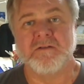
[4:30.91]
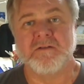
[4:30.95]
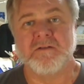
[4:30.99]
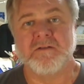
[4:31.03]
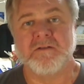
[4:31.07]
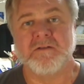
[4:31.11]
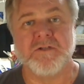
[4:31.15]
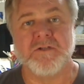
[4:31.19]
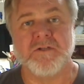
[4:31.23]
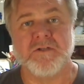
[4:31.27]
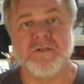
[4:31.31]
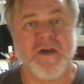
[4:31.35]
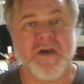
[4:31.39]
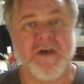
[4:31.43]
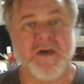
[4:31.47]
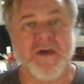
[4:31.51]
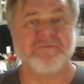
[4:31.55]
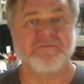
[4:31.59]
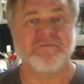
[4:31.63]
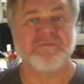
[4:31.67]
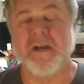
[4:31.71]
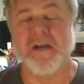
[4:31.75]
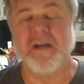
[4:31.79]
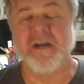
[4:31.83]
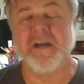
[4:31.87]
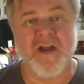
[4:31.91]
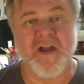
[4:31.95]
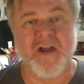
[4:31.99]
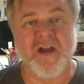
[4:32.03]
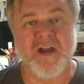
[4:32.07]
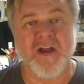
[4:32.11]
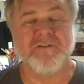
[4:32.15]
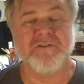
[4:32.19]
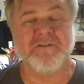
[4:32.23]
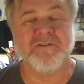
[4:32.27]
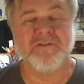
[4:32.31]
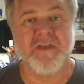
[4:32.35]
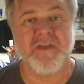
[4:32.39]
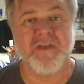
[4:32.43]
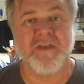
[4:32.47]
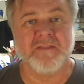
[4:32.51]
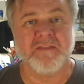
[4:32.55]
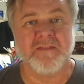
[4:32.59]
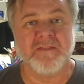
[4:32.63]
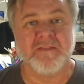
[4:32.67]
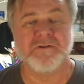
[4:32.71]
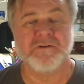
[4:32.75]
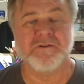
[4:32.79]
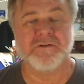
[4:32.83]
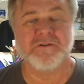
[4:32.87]
Do you have to cover everything in
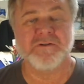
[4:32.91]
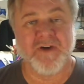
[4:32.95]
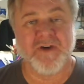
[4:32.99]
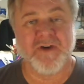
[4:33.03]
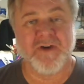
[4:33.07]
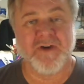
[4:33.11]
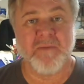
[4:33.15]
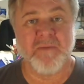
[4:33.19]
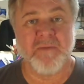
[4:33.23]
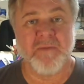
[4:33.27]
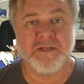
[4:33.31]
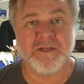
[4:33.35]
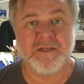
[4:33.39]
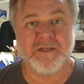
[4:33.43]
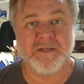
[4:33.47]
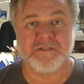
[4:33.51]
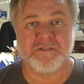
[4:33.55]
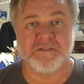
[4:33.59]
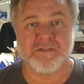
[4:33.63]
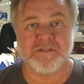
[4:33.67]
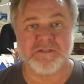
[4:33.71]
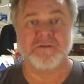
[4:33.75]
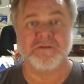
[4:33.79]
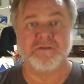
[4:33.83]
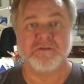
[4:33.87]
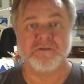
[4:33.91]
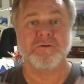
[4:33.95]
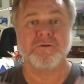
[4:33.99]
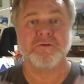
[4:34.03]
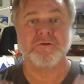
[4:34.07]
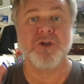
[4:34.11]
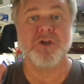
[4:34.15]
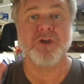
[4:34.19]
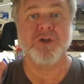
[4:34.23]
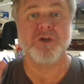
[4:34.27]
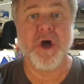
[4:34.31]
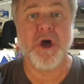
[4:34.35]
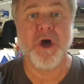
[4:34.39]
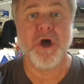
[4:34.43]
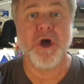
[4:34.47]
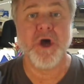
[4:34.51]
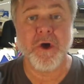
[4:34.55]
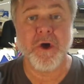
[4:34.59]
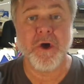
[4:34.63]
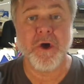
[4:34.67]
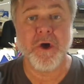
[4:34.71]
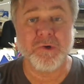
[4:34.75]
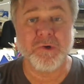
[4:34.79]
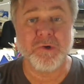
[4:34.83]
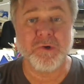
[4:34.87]
those 5 pages?
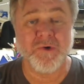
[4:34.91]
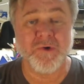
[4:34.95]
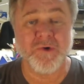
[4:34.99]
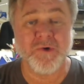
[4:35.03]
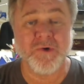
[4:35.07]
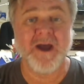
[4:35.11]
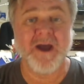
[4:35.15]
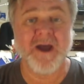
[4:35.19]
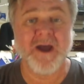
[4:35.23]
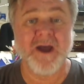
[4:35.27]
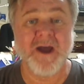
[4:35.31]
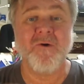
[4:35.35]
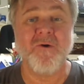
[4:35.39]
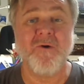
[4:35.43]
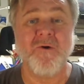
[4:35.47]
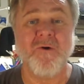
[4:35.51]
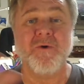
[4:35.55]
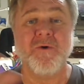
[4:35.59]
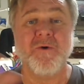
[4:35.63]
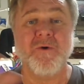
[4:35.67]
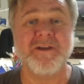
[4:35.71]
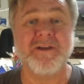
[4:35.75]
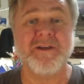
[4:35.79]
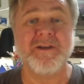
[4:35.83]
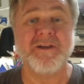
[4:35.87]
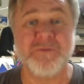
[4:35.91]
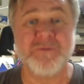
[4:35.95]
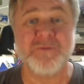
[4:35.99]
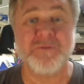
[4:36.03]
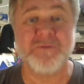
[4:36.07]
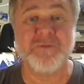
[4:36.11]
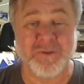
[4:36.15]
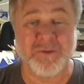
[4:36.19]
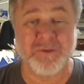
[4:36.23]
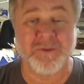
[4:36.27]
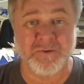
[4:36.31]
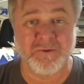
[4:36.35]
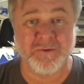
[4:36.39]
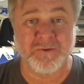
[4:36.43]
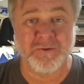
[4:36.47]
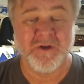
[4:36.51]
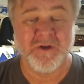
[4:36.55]
No, I don't want you to.